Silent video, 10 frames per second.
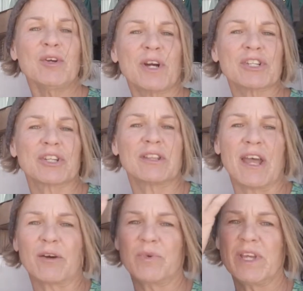question
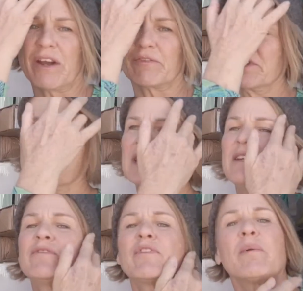that we have
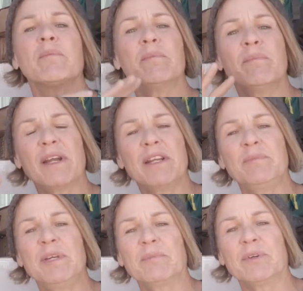received from many
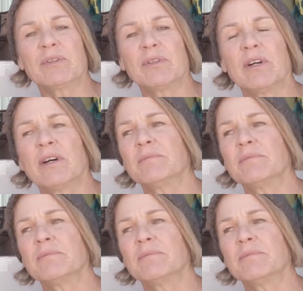people